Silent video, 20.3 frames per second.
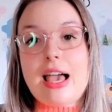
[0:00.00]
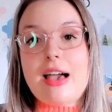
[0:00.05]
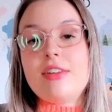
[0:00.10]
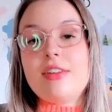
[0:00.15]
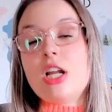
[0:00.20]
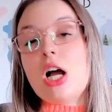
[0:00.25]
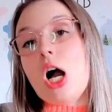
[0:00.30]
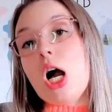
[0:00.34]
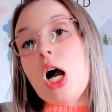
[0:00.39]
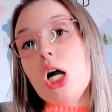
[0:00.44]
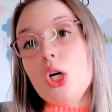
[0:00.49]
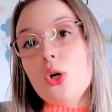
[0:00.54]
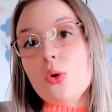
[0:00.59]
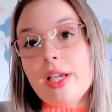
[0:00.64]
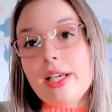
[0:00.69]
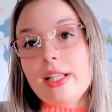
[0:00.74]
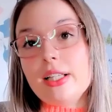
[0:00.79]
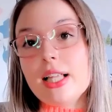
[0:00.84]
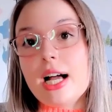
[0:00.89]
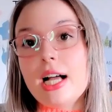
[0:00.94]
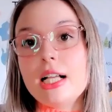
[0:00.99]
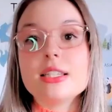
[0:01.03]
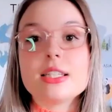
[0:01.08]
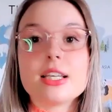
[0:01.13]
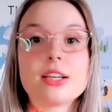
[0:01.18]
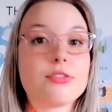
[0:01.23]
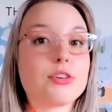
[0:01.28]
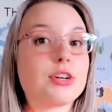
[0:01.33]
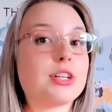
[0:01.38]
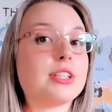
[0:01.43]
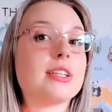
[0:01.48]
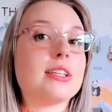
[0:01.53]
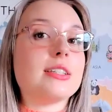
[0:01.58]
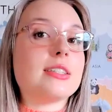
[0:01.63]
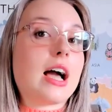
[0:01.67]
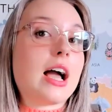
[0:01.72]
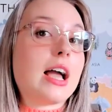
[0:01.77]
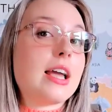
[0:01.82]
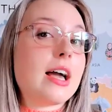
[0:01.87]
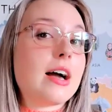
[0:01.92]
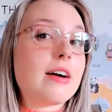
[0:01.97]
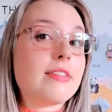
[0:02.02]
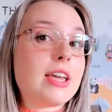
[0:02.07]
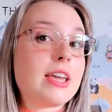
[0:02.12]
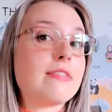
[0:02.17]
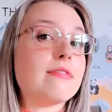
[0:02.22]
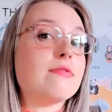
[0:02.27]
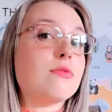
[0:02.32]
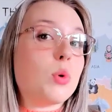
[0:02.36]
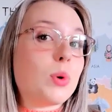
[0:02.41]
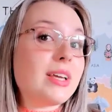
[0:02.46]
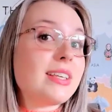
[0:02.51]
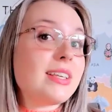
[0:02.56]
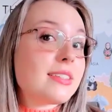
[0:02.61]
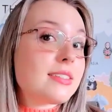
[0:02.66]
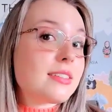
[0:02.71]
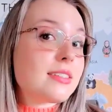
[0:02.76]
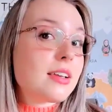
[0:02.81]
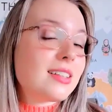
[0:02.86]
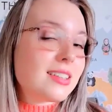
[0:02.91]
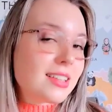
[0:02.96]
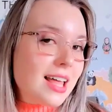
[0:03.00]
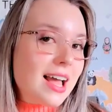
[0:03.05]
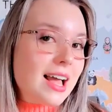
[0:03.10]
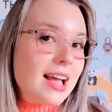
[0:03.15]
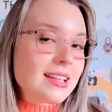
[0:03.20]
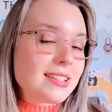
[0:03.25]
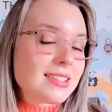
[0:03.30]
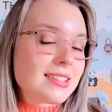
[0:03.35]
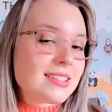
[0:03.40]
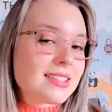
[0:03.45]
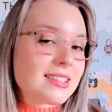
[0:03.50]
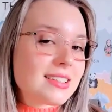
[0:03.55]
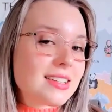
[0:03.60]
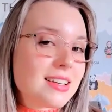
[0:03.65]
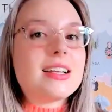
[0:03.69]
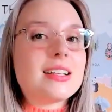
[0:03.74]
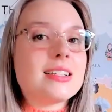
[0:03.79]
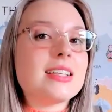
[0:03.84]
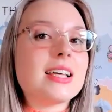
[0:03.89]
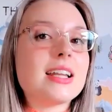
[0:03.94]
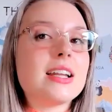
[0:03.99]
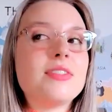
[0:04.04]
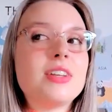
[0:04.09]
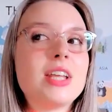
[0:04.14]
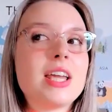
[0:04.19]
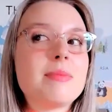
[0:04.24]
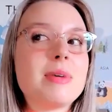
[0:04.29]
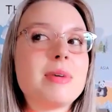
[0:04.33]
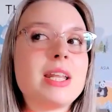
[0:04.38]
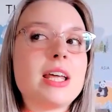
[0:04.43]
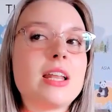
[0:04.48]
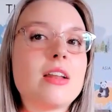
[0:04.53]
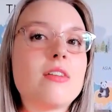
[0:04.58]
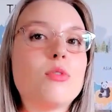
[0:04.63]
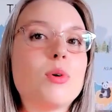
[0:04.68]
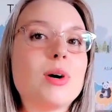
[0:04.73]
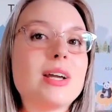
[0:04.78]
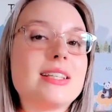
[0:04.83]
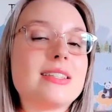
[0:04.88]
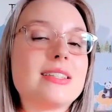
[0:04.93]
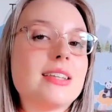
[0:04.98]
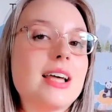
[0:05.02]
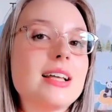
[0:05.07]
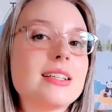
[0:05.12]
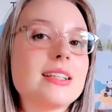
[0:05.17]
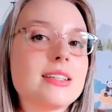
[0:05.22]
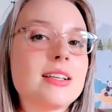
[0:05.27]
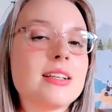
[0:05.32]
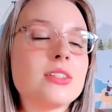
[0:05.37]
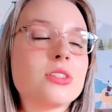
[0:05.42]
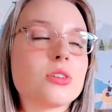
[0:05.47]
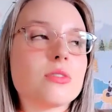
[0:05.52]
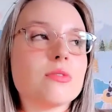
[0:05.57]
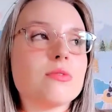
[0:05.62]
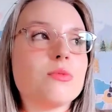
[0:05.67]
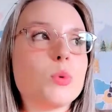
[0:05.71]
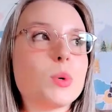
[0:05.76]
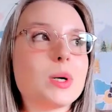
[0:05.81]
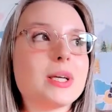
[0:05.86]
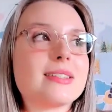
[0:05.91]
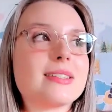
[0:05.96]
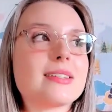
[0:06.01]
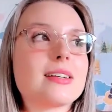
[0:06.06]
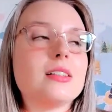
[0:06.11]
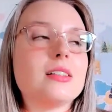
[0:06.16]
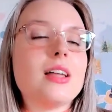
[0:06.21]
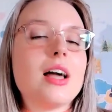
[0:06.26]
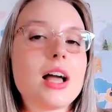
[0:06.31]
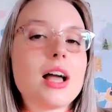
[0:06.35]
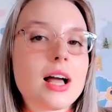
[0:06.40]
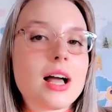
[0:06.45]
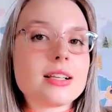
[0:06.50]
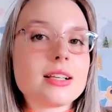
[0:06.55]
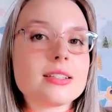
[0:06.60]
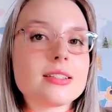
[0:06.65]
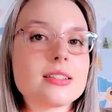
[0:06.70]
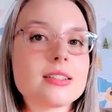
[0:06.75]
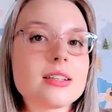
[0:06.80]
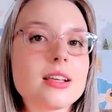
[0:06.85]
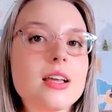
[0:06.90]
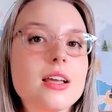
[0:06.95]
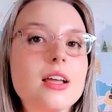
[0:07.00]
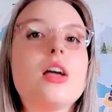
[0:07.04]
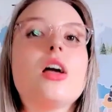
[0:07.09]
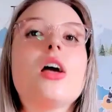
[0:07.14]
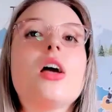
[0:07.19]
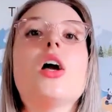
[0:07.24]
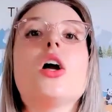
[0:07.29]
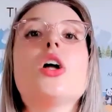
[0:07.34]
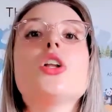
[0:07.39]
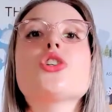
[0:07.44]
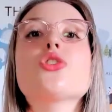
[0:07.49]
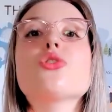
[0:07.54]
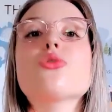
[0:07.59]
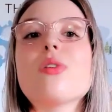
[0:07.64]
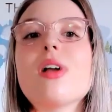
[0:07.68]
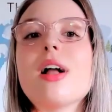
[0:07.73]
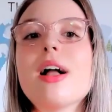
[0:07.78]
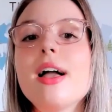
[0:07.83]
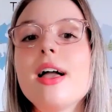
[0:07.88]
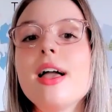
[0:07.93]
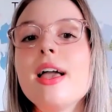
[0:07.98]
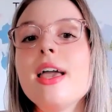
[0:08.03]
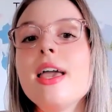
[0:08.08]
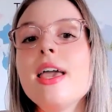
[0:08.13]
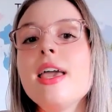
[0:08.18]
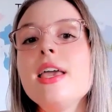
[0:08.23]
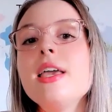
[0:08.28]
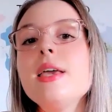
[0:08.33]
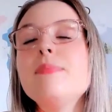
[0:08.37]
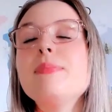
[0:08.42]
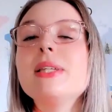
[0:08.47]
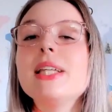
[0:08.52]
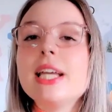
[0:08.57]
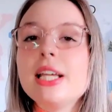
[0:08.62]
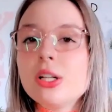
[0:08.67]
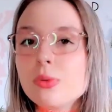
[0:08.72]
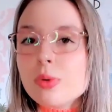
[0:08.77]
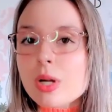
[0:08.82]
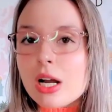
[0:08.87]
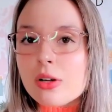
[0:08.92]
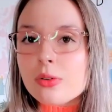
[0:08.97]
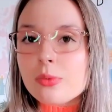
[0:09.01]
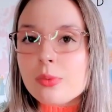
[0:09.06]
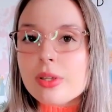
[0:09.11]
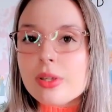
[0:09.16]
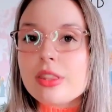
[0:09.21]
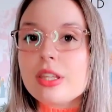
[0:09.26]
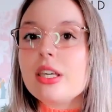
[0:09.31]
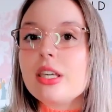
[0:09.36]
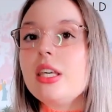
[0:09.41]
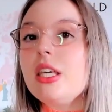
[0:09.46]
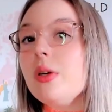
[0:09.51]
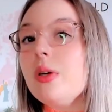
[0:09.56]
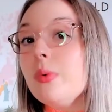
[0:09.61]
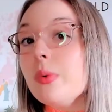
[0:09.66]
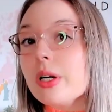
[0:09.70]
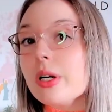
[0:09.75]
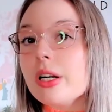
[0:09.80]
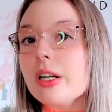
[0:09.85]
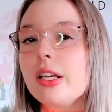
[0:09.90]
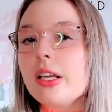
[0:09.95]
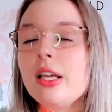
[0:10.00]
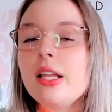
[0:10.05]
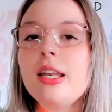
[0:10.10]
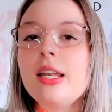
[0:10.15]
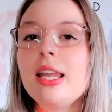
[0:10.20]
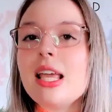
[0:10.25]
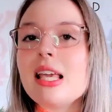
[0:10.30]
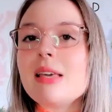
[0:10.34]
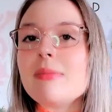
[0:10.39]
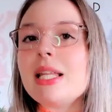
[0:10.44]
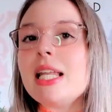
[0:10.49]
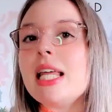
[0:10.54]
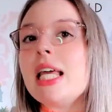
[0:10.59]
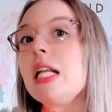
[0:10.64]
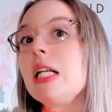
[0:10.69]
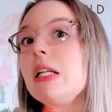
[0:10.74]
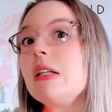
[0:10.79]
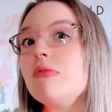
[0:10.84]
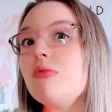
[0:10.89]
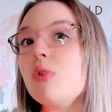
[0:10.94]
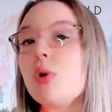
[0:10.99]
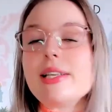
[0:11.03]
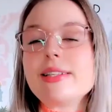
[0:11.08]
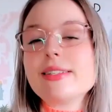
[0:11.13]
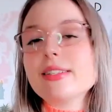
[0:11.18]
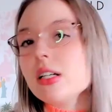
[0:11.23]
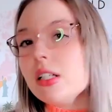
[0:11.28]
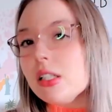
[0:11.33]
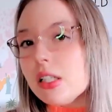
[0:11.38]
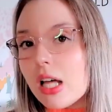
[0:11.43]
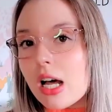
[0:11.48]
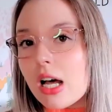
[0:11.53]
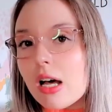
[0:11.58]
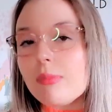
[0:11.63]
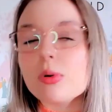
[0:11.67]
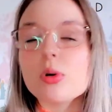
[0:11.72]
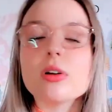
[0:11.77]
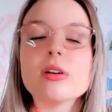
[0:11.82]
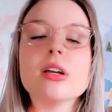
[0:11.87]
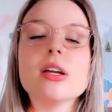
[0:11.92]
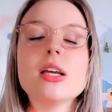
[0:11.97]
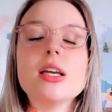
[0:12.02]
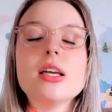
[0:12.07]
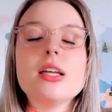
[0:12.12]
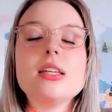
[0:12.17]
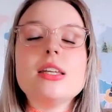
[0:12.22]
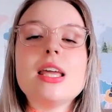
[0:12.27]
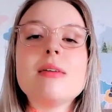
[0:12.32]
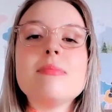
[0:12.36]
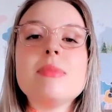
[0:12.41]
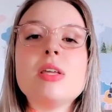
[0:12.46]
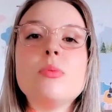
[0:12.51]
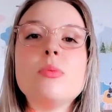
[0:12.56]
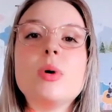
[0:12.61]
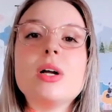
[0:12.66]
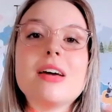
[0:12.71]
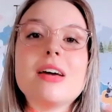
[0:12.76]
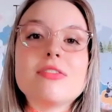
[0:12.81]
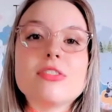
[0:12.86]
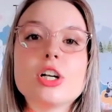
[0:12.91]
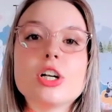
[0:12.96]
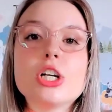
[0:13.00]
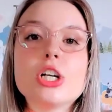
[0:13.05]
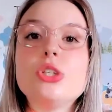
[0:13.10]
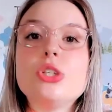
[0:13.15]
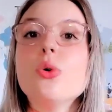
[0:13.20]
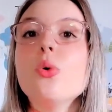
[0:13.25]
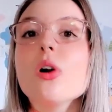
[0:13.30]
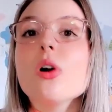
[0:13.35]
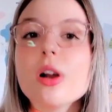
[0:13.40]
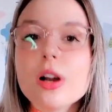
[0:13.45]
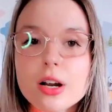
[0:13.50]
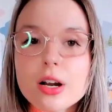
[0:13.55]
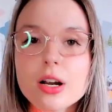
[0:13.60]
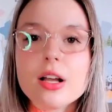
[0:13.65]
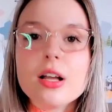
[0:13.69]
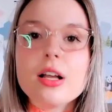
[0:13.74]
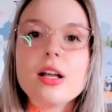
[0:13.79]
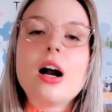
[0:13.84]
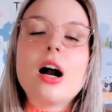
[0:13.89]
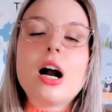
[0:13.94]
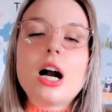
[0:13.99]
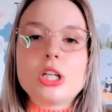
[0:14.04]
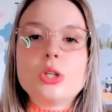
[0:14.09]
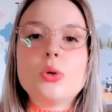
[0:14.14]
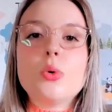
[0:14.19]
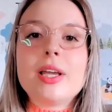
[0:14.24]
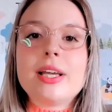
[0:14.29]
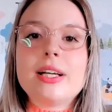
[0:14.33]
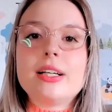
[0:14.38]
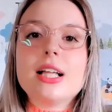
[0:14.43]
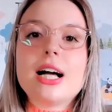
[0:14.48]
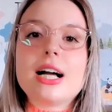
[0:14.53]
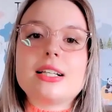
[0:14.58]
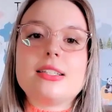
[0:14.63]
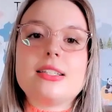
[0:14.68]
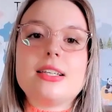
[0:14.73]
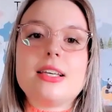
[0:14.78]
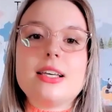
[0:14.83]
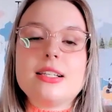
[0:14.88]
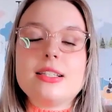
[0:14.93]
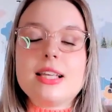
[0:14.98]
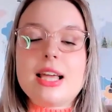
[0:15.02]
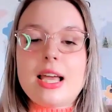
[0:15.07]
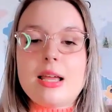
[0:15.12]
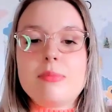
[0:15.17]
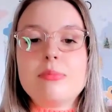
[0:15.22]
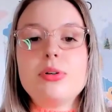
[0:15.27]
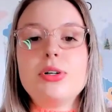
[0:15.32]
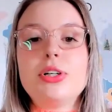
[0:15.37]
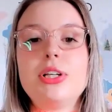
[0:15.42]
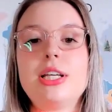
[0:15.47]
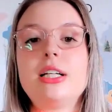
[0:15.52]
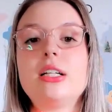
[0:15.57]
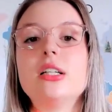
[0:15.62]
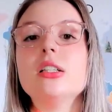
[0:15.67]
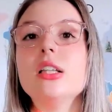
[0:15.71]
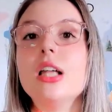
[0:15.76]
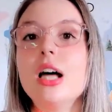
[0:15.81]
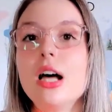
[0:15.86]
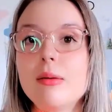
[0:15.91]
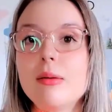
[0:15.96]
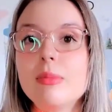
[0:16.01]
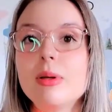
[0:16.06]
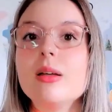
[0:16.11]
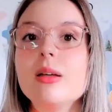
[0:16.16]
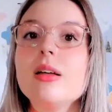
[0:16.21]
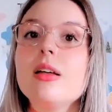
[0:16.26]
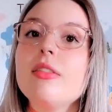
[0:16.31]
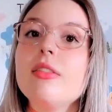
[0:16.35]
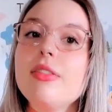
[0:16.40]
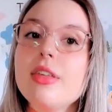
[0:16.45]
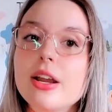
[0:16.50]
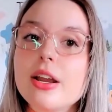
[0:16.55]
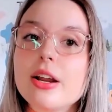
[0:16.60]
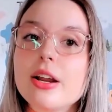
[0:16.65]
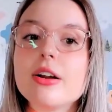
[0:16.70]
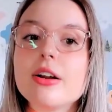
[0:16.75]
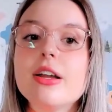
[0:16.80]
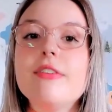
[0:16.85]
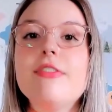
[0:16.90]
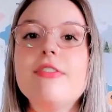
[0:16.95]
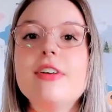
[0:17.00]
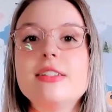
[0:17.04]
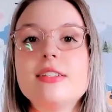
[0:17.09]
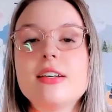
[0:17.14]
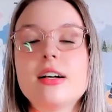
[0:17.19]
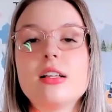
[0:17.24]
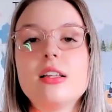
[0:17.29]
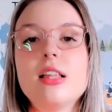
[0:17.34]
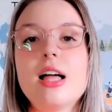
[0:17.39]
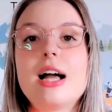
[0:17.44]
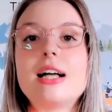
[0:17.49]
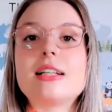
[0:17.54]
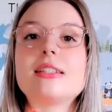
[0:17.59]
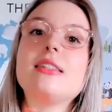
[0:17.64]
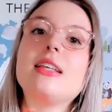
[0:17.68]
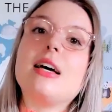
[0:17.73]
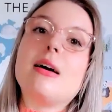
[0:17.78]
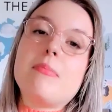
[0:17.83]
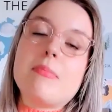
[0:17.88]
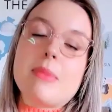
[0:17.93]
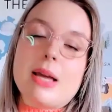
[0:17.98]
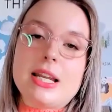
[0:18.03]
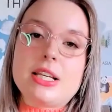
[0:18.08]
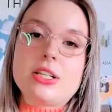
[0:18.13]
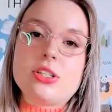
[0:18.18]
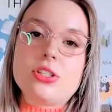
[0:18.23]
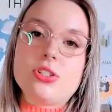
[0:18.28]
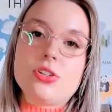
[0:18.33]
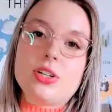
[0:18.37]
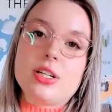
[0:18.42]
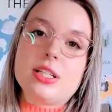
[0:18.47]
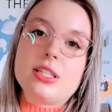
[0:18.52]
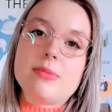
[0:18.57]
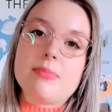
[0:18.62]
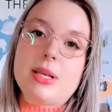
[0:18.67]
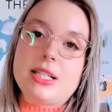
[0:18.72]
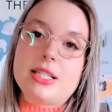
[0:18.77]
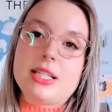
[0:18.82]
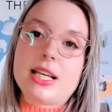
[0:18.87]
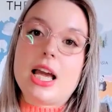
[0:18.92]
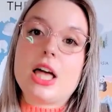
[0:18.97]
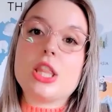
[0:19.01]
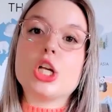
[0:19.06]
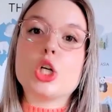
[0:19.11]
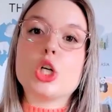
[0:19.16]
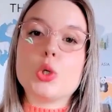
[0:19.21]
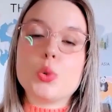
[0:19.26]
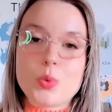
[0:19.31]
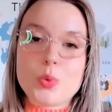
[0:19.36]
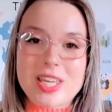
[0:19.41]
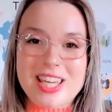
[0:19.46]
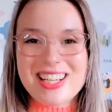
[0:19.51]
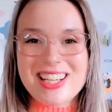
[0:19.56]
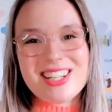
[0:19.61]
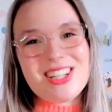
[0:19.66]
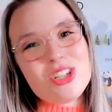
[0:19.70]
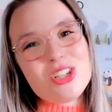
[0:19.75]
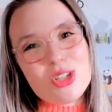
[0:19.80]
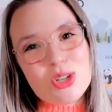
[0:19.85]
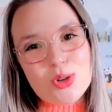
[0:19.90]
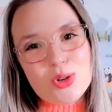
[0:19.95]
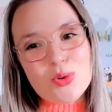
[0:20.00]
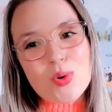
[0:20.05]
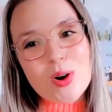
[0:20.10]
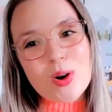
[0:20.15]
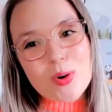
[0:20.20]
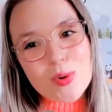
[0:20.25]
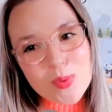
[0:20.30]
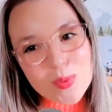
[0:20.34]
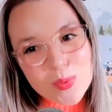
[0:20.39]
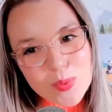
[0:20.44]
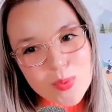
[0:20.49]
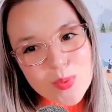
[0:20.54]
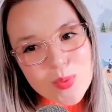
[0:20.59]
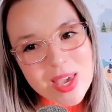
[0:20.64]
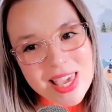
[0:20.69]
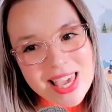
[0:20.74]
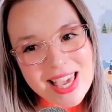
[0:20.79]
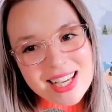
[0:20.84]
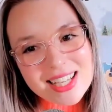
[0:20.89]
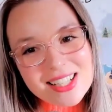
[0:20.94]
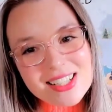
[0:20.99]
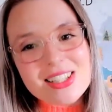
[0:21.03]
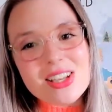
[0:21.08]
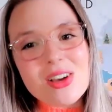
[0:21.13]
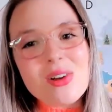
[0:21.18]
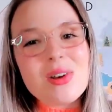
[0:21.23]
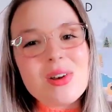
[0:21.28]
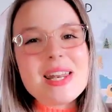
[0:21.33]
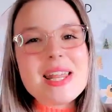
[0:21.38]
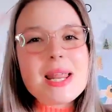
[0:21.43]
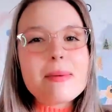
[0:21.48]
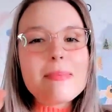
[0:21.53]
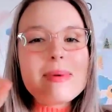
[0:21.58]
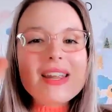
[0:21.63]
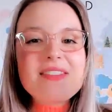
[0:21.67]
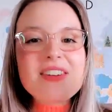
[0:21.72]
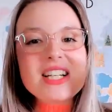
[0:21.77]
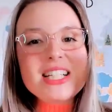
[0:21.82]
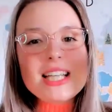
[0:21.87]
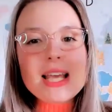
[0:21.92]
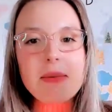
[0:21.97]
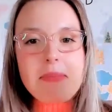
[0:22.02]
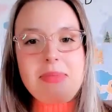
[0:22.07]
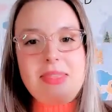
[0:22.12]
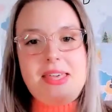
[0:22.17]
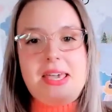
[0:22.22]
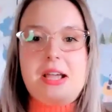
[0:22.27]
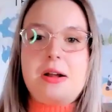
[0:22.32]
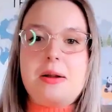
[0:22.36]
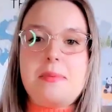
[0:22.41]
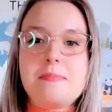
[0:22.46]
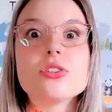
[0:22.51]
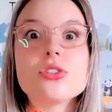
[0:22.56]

have an ongoing class, like for instance, I have a voice class, instead of naming it voice lessons or voice class, try playing around with the keyword and naming it voice club, or naming whatever your ongoing class is and putting club there if it's a class that many students meet together week to week. So a little bit of a tip there.